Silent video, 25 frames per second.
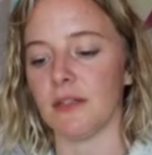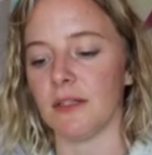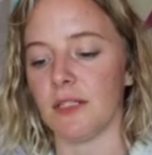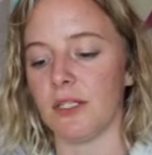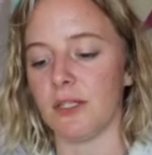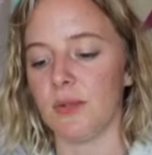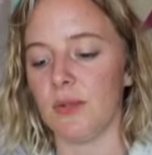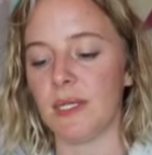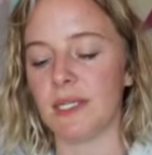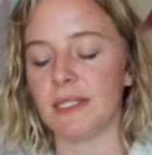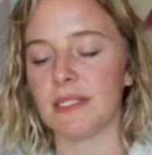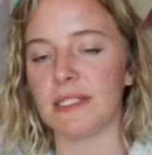
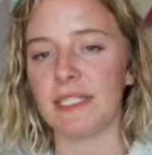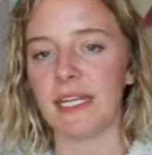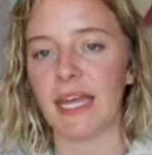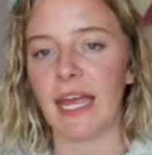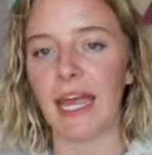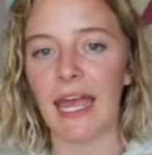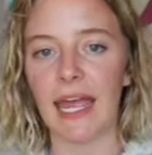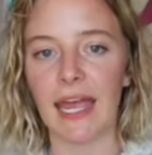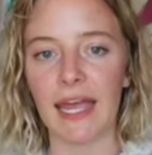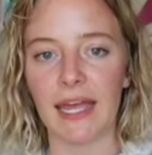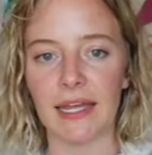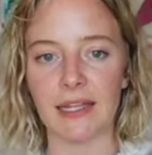you get to
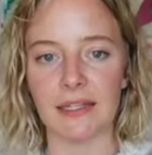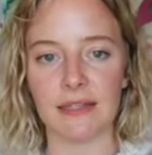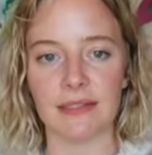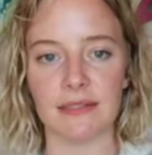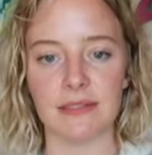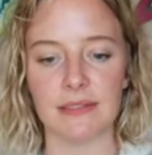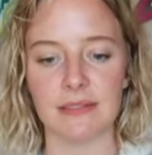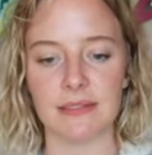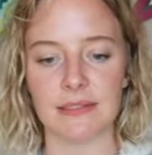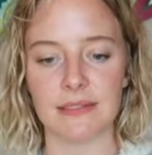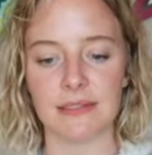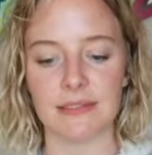add
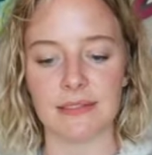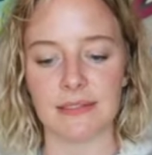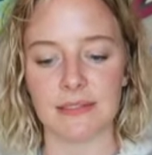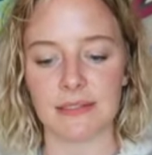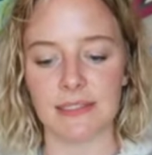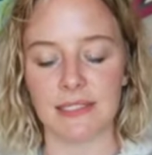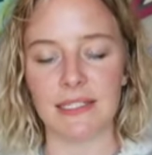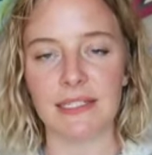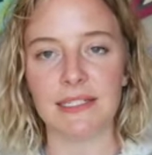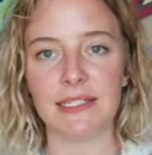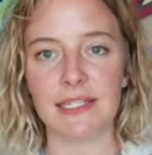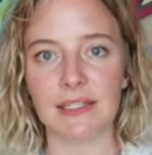
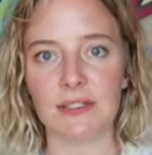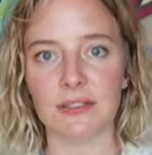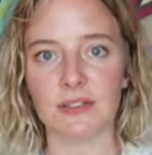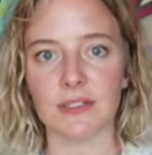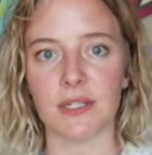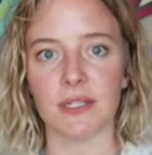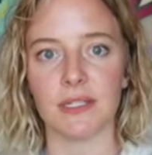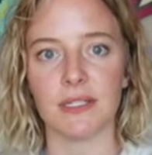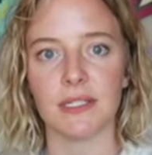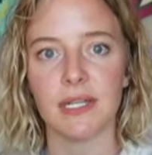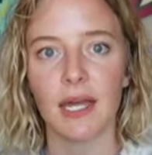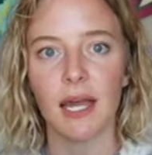
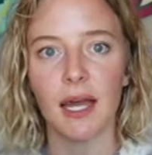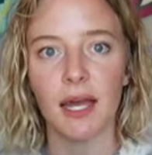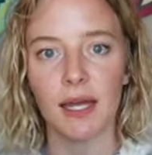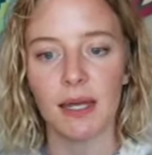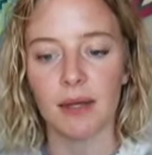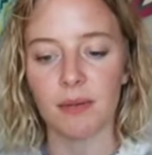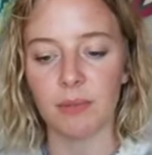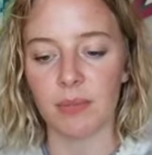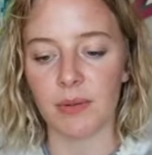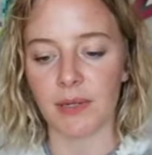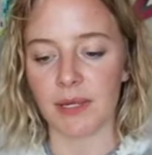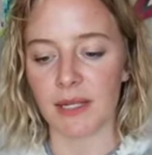details on
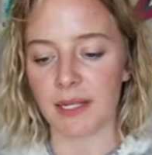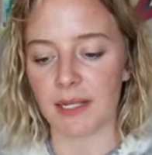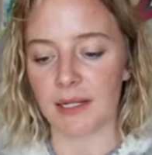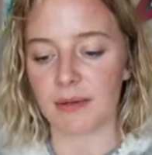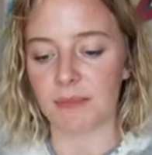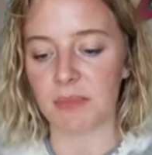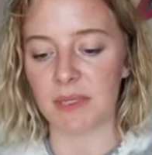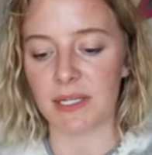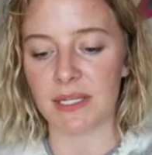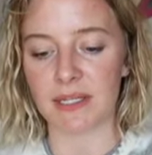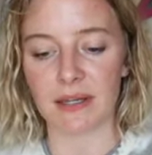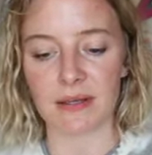top, and
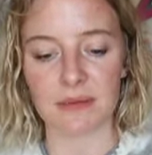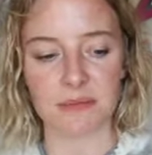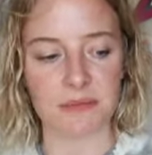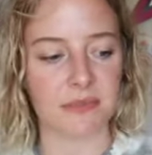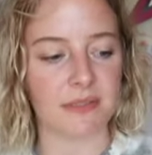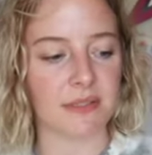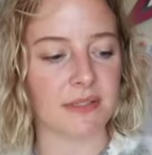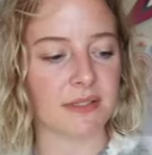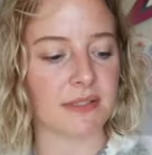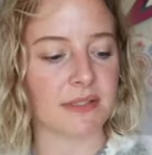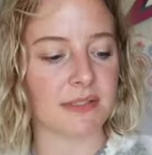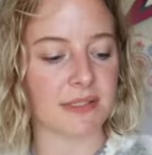it
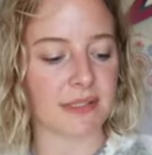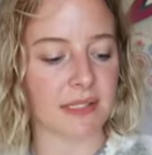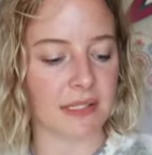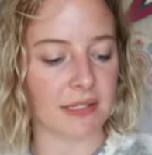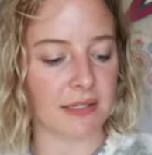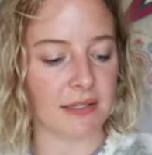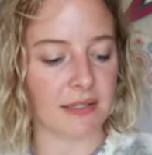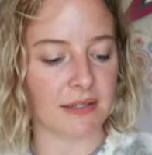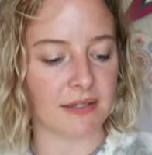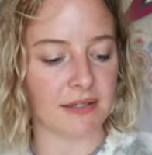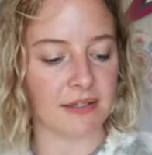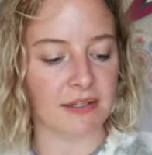becomes this
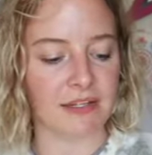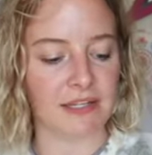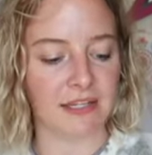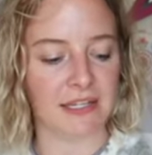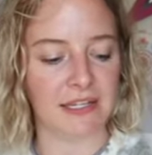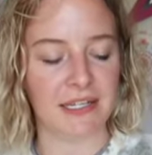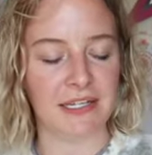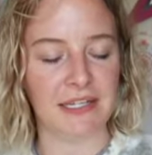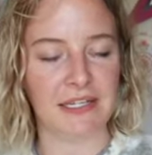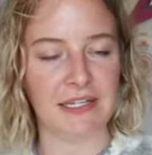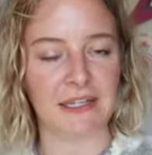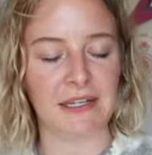like
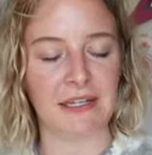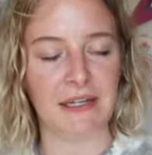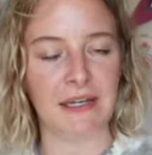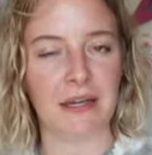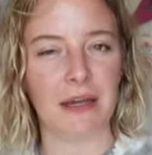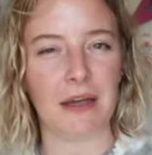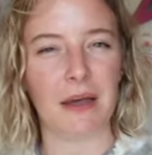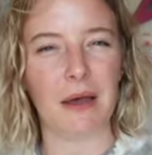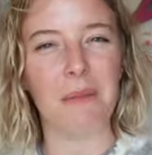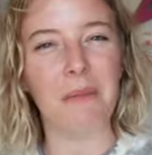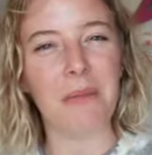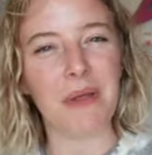
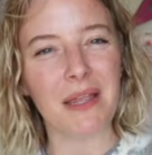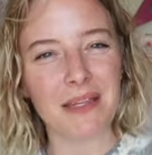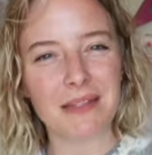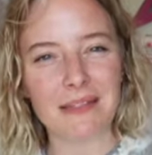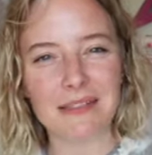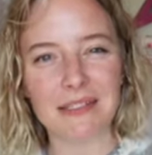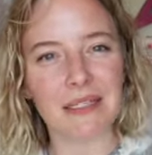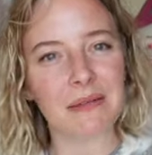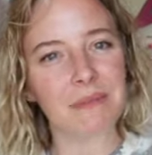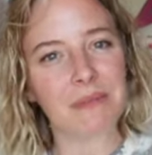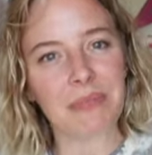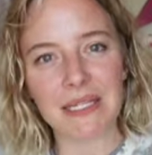
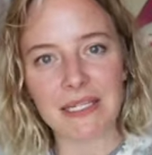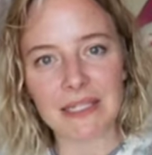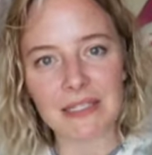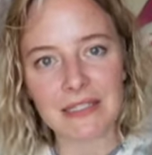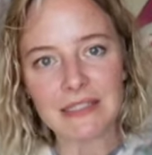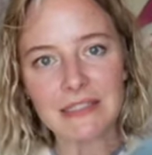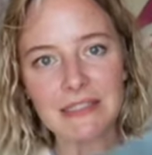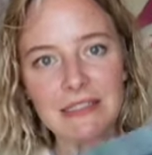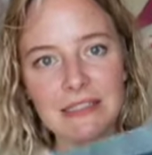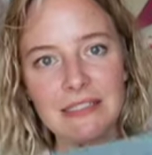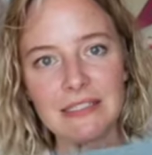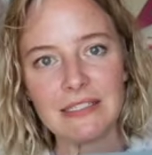amazing
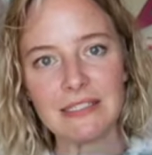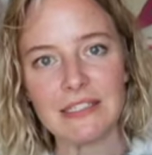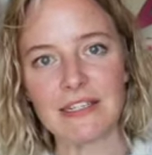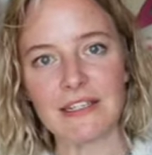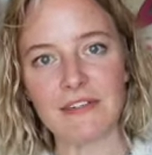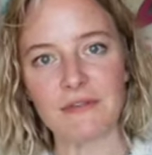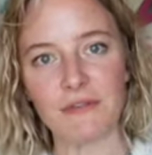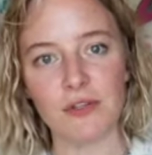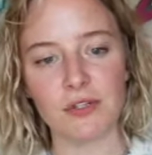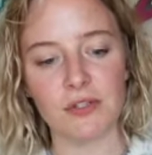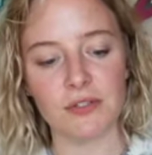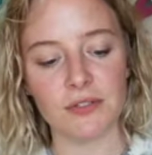piece
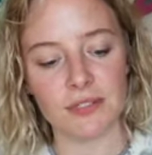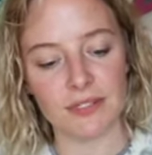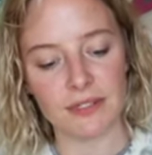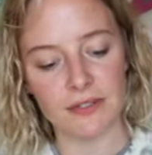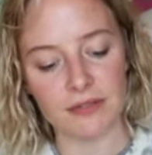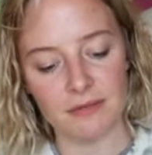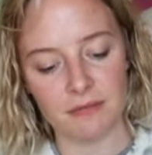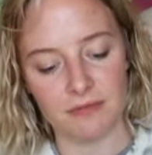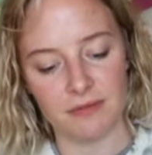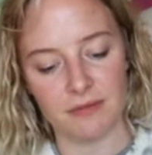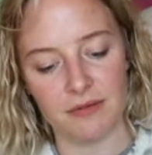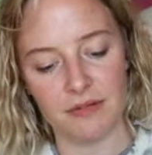for
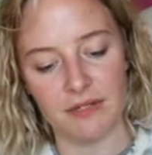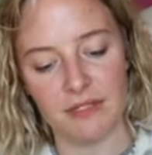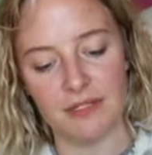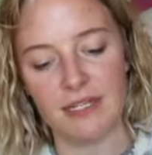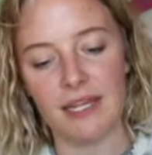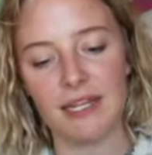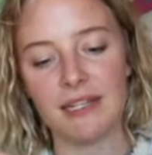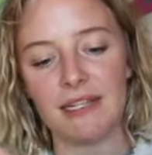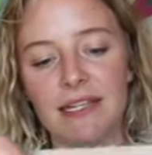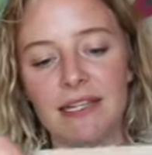yourself. Not